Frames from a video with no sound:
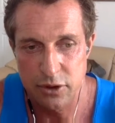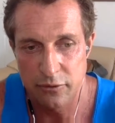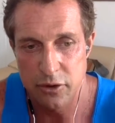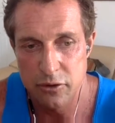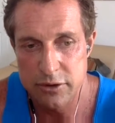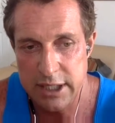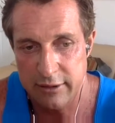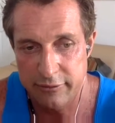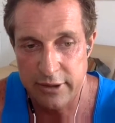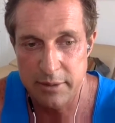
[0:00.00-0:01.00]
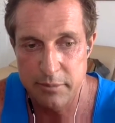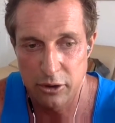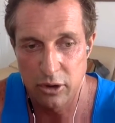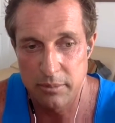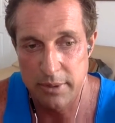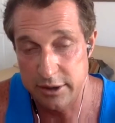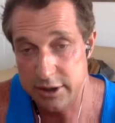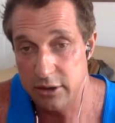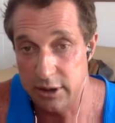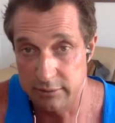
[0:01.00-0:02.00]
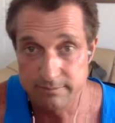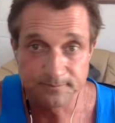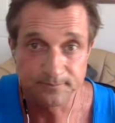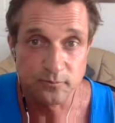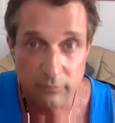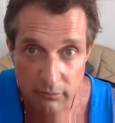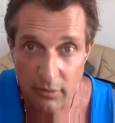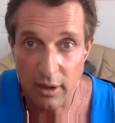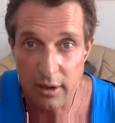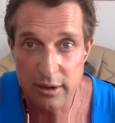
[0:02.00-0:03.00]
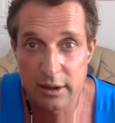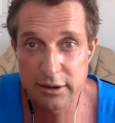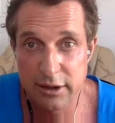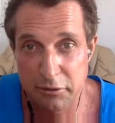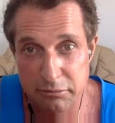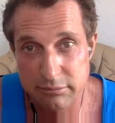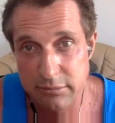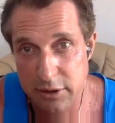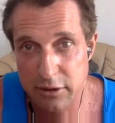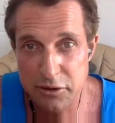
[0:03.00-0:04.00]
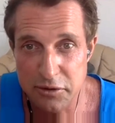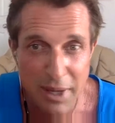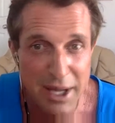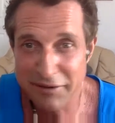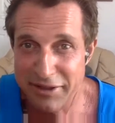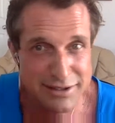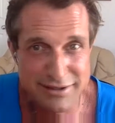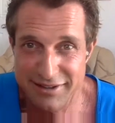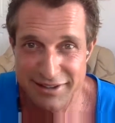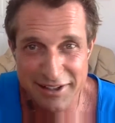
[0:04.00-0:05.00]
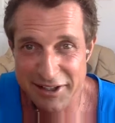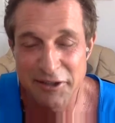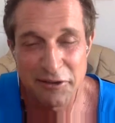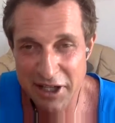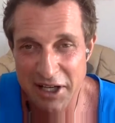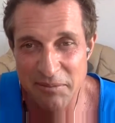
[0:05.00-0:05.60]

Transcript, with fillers: if you take a five milligram melatonin, you know, you can do the math. That's a hell of a lot